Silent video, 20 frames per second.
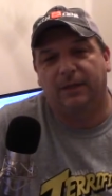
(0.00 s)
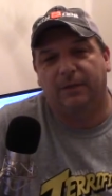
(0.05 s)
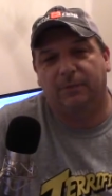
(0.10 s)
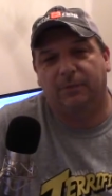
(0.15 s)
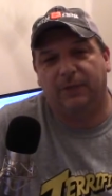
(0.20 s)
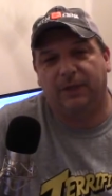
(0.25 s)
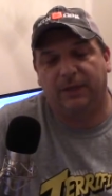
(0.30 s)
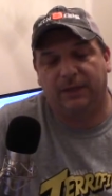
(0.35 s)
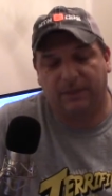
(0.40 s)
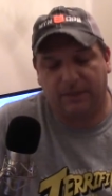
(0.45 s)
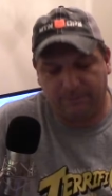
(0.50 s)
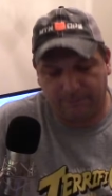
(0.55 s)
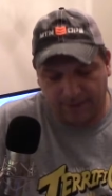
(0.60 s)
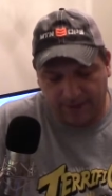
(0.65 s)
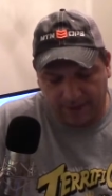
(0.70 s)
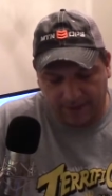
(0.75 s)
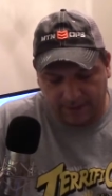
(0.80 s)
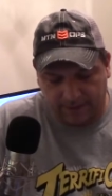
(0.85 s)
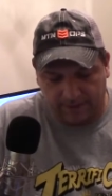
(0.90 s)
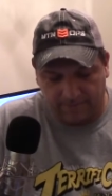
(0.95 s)
bringing him
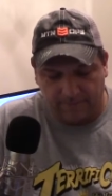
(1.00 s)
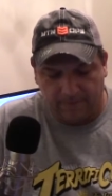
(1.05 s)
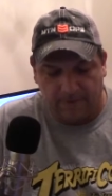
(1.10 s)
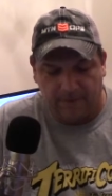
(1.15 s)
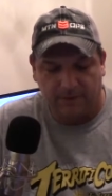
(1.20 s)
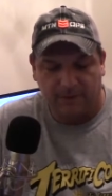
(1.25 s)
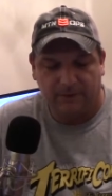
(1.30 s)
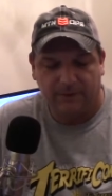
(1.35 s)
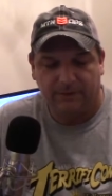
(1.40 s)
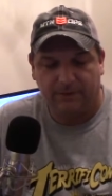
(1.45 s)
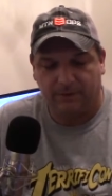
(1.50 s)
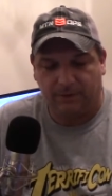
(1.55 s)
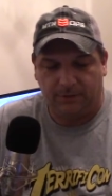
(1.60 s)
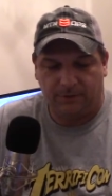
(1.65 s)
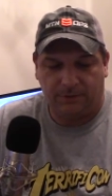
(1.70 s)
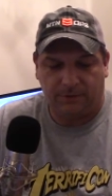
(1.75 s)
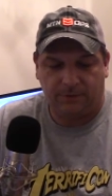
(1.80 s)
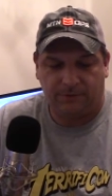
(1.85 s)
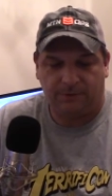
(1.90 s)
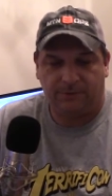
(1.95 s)
back.
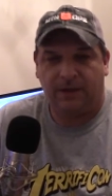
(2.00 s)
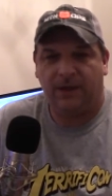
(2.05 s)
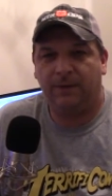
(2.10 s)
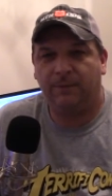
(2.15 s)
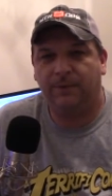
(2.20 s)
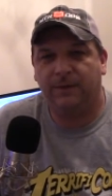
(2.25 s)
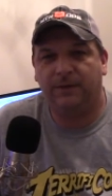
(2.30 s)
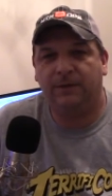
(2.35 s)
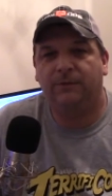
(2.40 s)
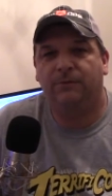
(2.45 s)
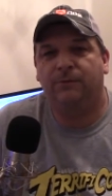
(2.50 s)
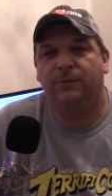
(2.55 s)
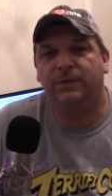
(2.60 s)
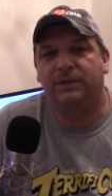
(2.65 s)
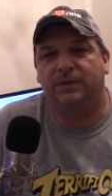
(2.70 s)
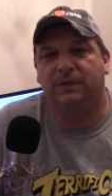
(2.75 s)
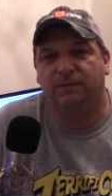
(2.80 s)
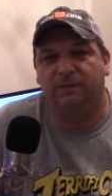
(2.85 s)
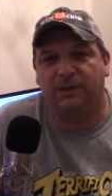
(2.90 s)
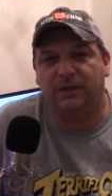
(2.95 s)
So Ramey
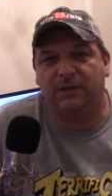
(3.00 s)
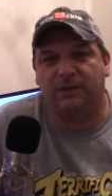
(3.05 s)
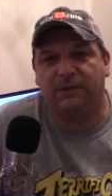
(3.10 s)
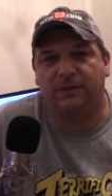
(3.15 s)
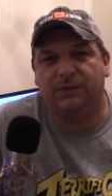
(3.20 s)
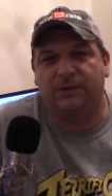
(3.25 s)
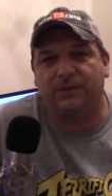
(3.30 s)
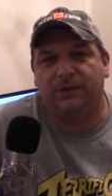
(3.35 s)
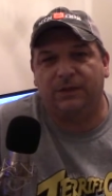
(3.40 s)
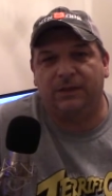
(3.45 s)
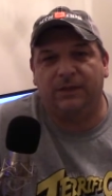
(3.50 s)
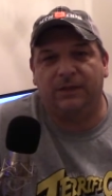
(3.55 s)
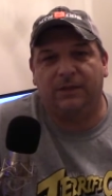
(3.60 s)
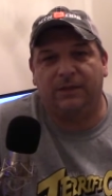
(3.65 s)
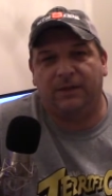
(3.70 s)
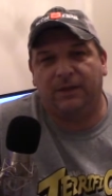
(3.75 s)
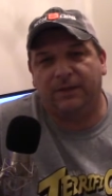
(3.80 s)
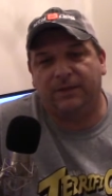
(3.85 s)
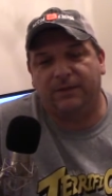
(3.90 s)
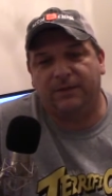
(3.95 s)
was the victor in the
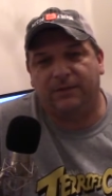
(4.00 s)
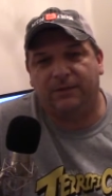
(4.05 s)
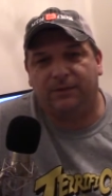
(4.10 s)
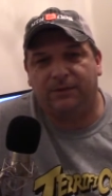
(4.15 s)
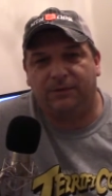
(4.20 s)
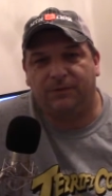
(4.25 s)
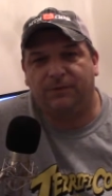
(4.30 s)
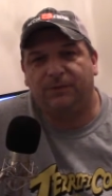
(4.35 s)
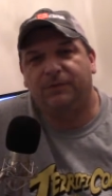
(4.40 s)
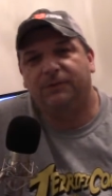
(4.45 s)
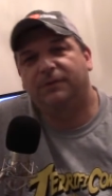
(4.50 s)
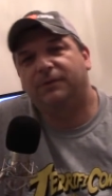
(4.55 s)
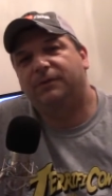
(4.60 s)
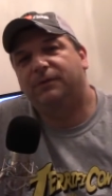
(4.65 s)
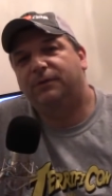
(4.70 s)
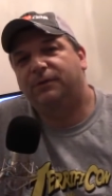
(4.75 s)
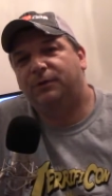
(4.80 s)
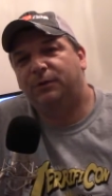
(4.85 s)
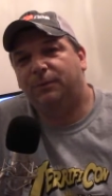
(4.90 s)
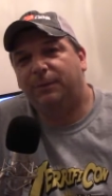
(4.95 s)
nice little
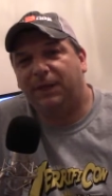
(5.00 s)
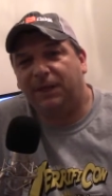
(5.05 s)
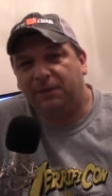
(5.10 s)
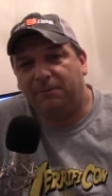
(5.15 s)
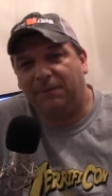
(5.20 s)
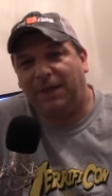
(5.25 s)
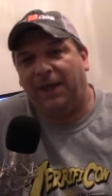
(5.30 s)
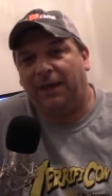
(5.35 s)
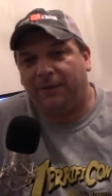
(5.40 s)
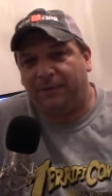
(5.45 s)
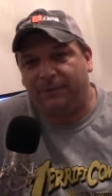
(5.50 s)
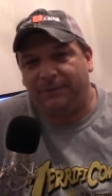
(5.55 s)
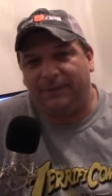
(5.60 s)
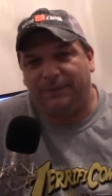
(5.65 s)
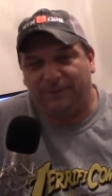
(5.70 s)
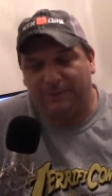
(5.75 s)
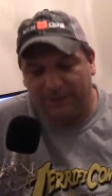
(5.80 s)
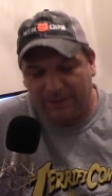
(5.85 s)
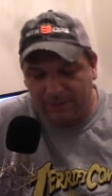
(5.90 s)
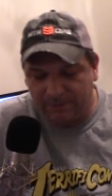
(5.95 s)
two-man battle
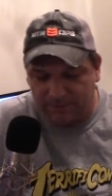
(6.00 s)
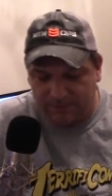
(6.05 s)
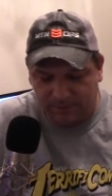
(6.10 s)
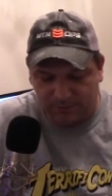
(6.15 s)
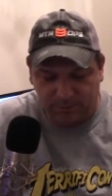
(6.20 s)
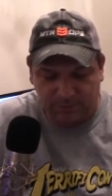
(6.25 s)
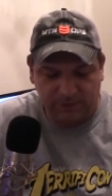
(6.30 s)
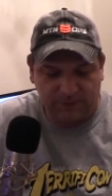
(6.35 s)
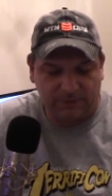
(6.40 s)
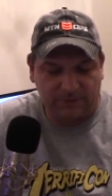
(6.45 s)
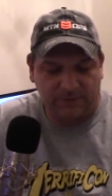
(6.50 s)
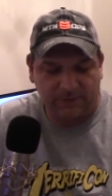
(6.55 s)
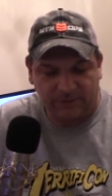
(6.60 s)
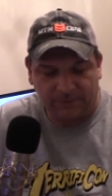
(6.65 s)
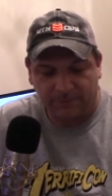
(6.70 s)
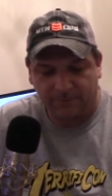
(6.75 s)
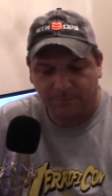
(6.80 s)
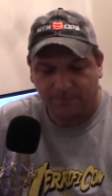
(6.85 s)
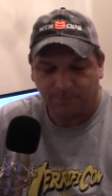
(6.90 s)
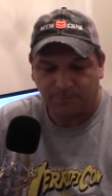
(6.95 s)
between him and
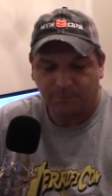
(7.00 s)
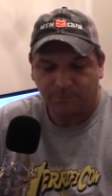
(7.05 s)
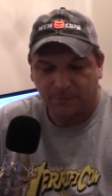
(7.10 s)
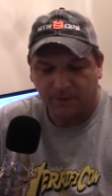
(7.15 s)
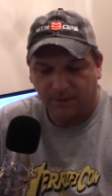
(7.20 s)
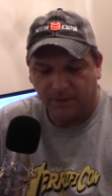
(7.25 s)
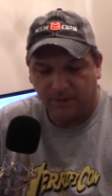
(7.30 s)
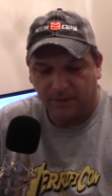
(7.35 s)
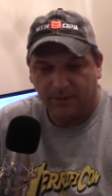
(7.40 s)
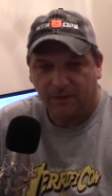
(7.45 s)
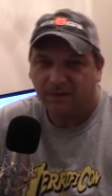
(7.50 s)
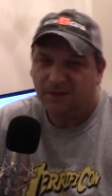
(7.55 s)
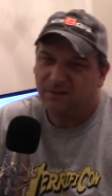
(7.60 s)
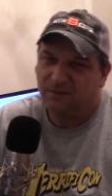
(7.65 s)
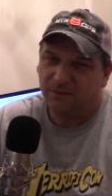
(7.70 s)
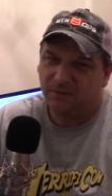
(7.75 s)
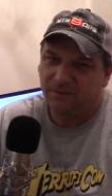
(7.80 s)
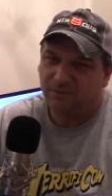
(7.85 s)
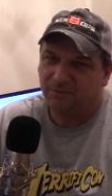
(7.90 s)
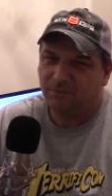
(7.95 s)
Superior.
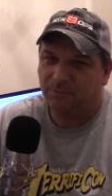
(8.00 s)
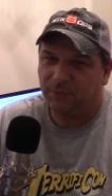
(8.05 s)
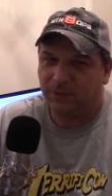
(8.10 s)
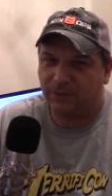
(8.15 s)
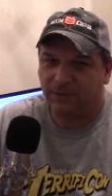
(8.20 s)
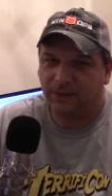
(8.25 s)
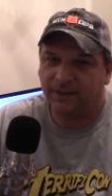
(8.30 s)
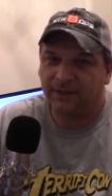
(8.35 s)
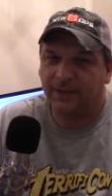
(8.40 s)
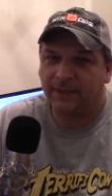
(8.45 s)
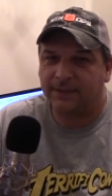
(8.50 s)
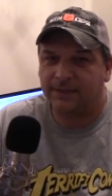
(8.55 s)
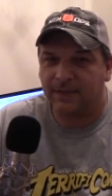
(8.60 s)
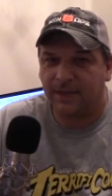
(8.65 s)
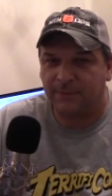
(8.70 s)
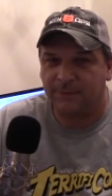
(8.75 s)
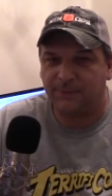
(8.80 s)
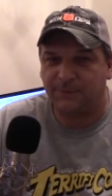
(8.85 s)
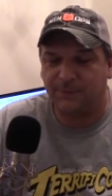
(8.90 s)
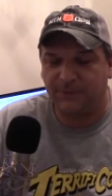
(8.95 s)
Better luck next
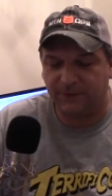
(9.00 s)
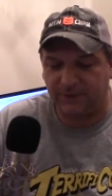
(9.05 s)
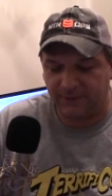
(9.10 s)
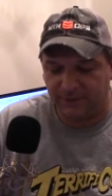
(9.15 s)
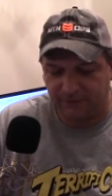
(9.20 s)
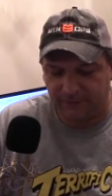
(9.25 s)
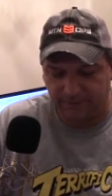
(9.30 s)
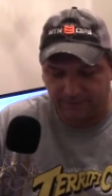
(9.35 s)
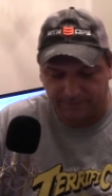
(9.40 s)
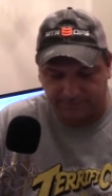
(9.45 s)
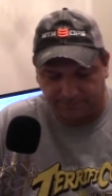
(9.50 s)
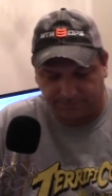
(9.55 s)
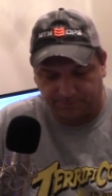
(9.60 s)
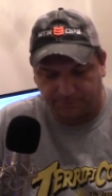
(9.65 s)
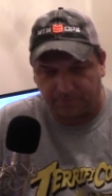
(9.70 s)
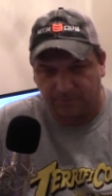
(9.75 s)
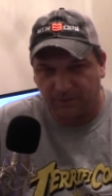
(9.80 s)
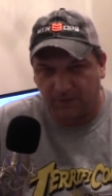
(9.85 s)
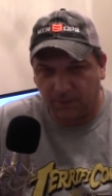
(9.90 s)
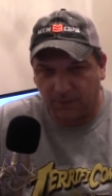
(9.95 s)
time, Superior.
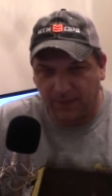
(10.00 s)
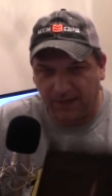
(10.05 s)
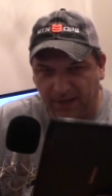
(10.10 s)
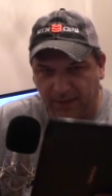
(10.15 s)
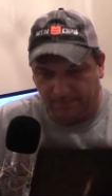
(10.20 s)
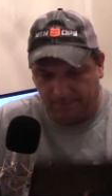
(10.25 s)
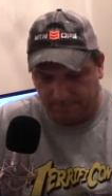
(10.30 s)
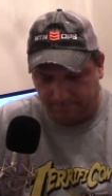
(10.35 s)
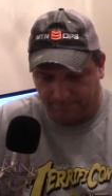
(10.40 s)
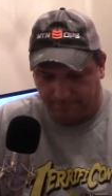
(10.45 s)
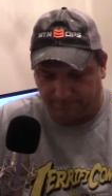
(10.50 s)
Go get him.